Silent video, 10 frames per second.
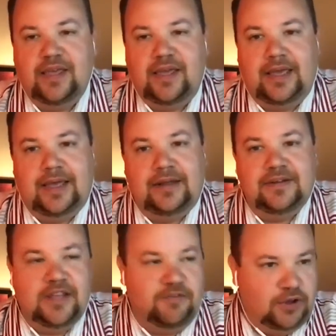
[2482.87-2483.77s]

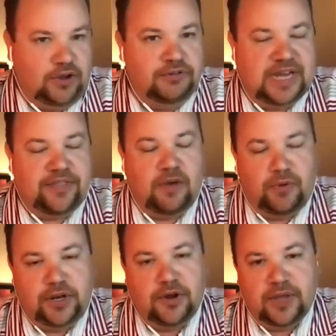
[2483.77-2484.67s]
And if you close out that
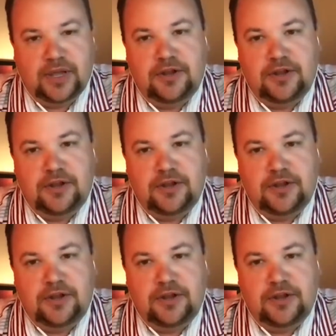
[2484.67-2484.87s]
window again,